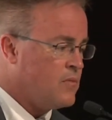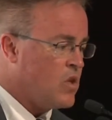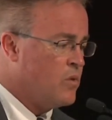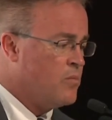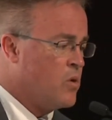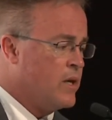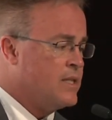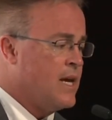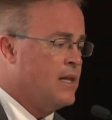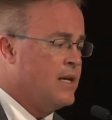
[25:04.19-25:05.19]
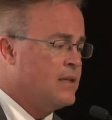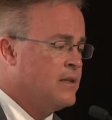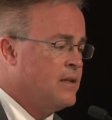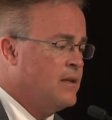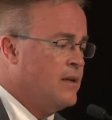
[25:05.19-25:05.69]
With Bordetella,
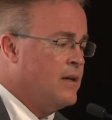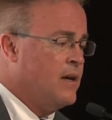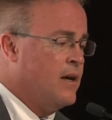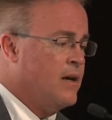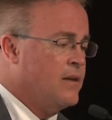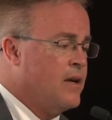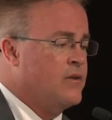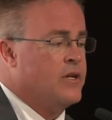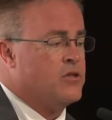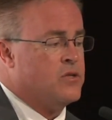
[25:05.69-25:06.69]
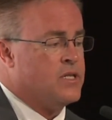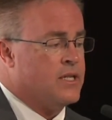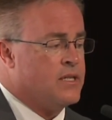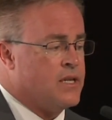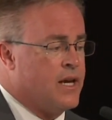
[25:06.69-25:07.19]
another interesting
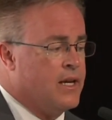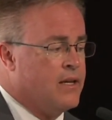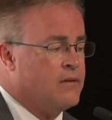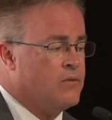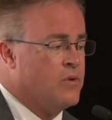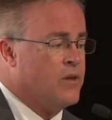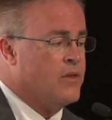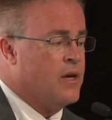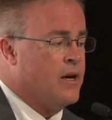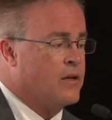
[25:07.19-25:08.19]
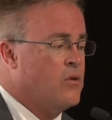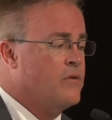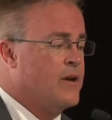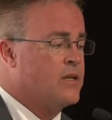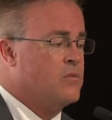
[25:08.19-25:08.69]
study with
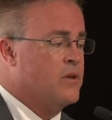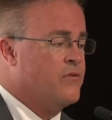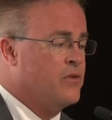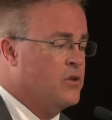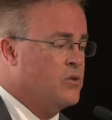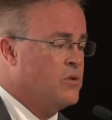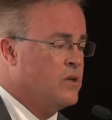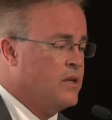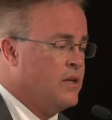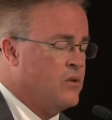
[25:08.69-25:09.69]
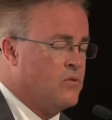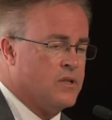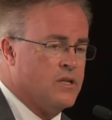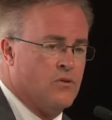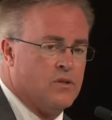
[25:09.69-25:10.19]
co-infected with flu,
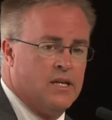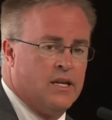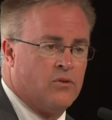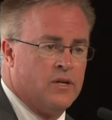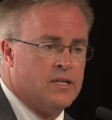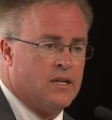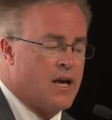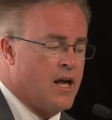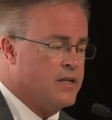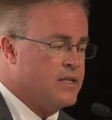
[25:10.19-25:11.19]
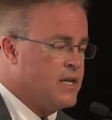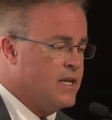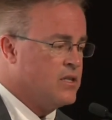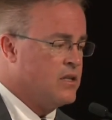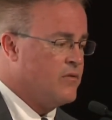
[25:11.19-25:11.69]
there was an increase in
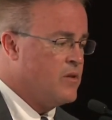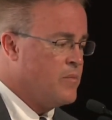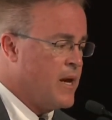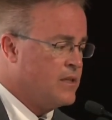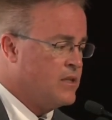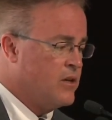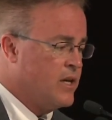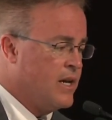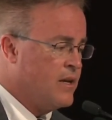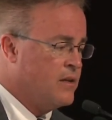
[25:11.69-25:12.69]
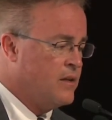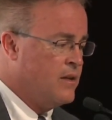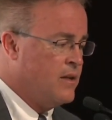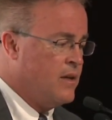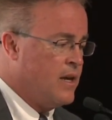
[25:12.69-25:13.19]
colonization of the bacteria
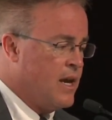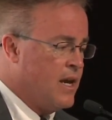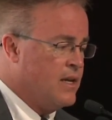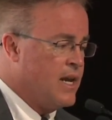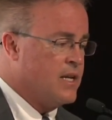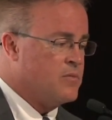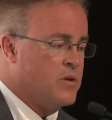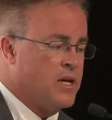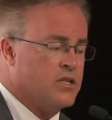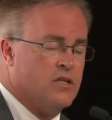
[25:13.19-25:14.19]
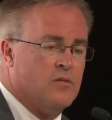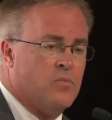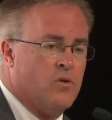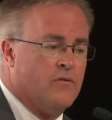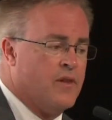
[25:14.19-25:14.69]
and enhanced production of the
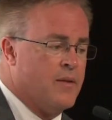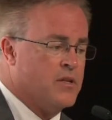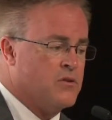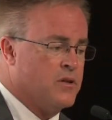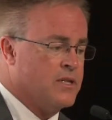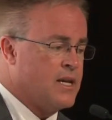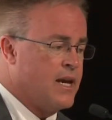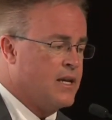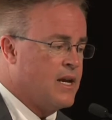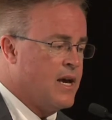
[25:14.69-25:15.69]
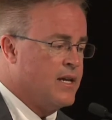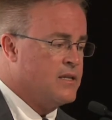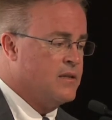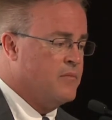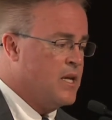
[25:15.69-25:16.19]
pro-inflammatory cytokines
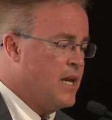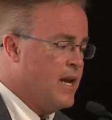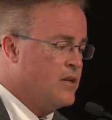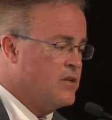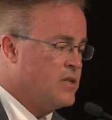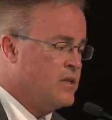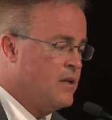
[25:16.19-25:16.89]
and mediators.